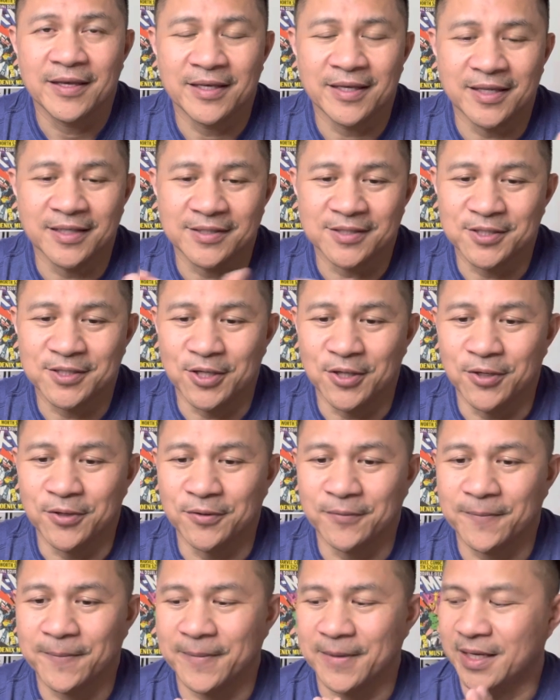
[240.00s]
And
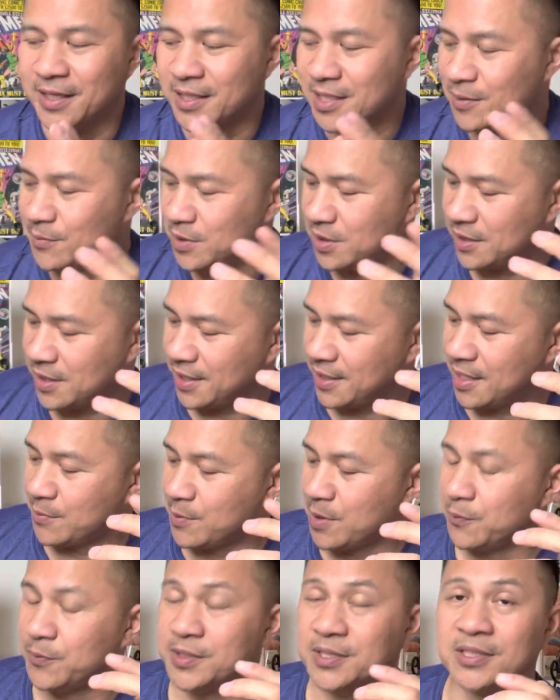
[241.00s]
so I came
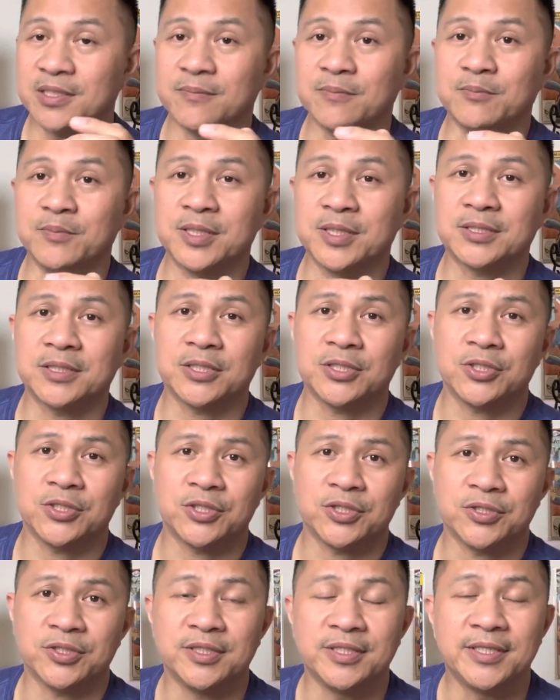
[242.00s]
up with some books that you
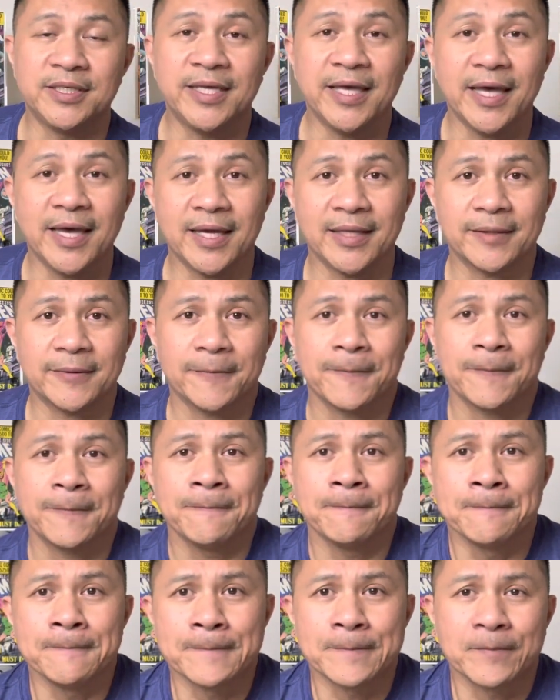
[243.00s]
should get
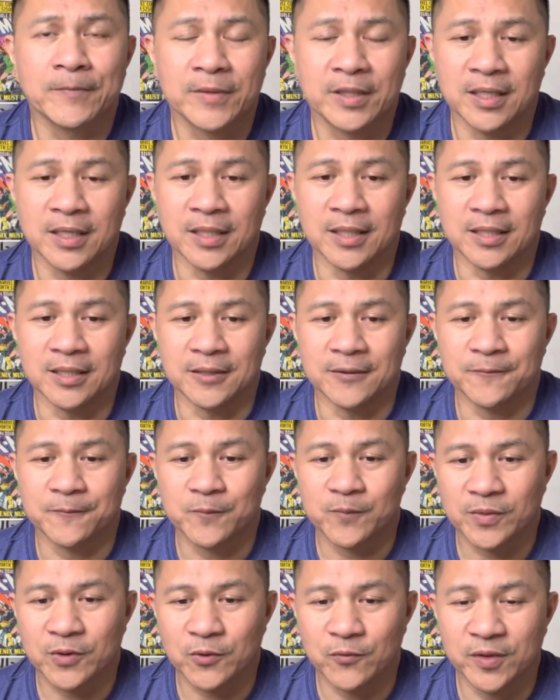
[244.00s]

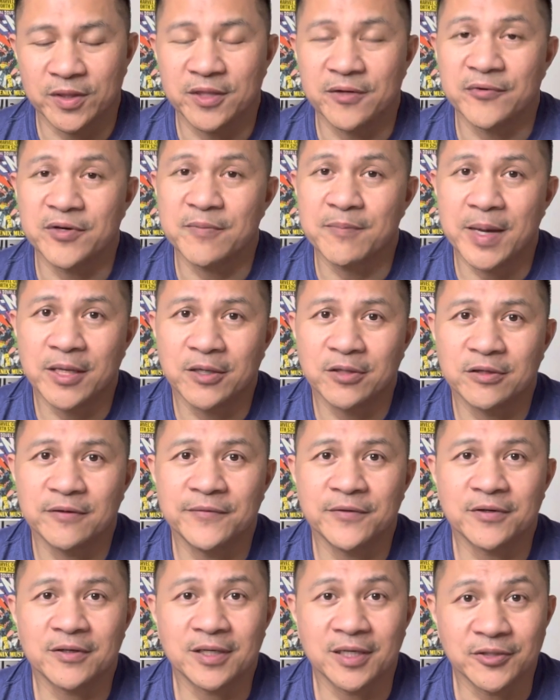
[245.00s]
with the remainder of
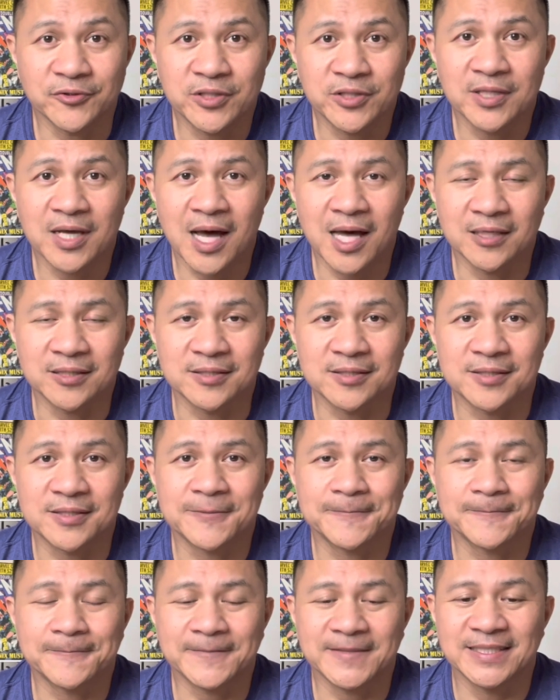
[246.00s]
your $100.
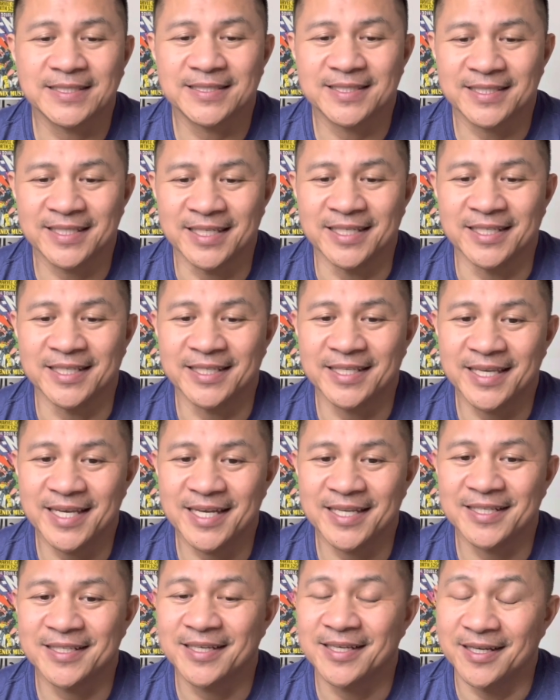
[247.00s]
And
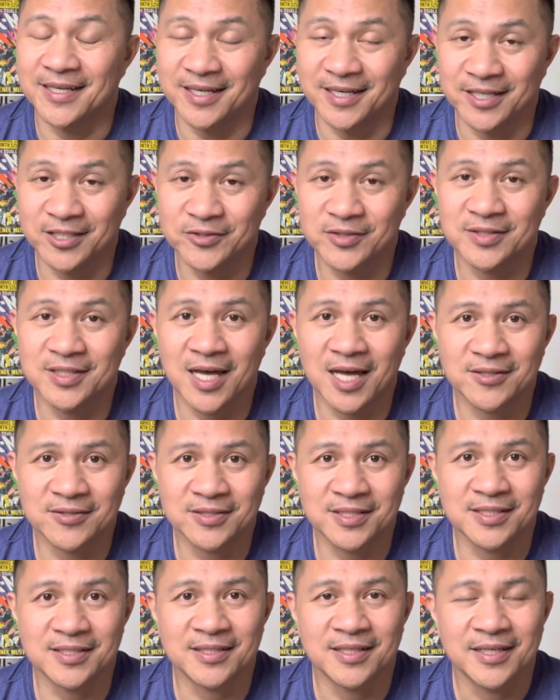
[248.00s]
again, $100
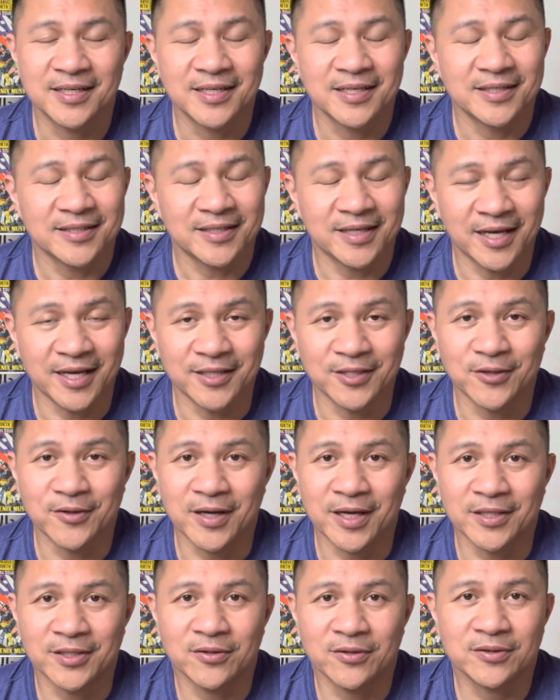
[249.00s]
is, I
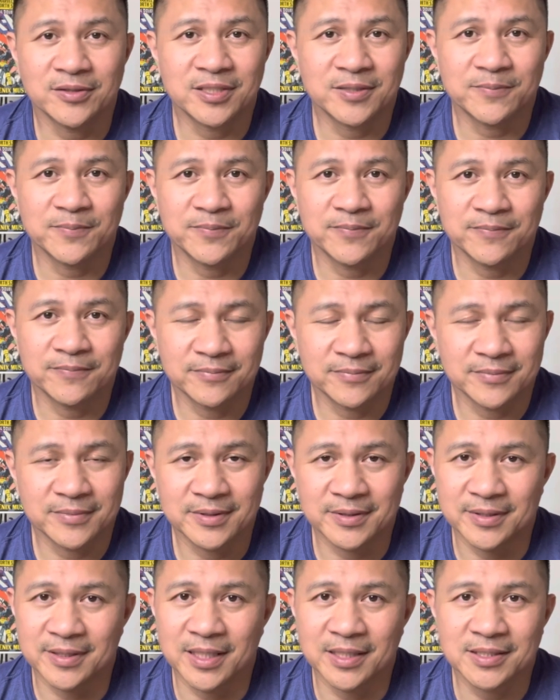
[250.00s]
know
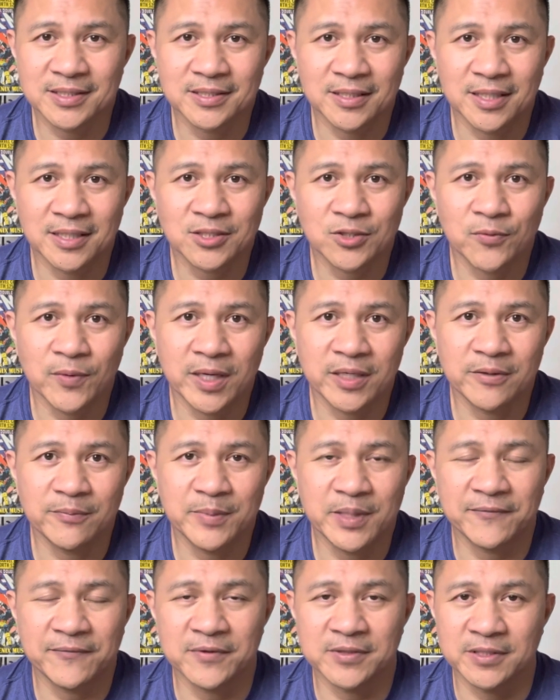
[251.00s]
that's quite a
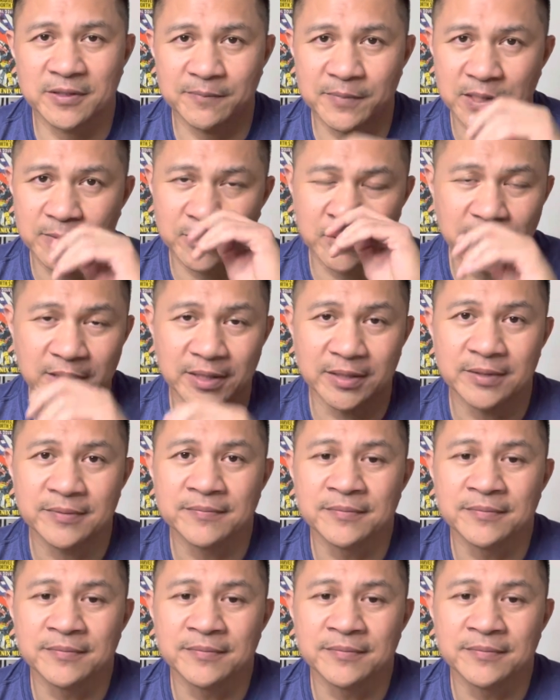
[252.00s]
bit for some people, but